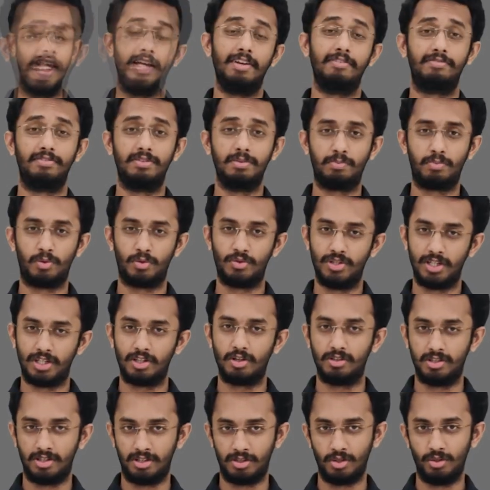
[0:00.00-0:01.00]
if the
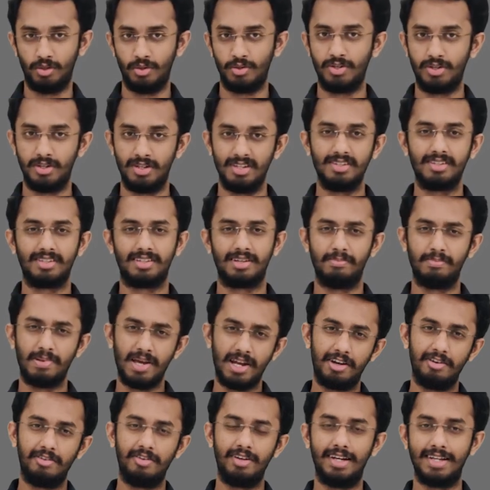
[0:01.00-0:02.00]
project or the solution is
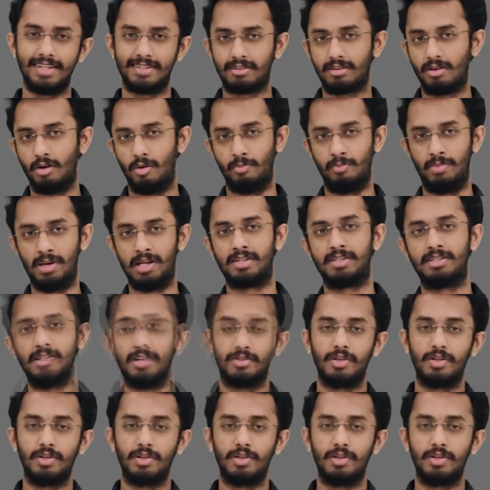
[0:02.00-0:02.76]
comparatively less complex.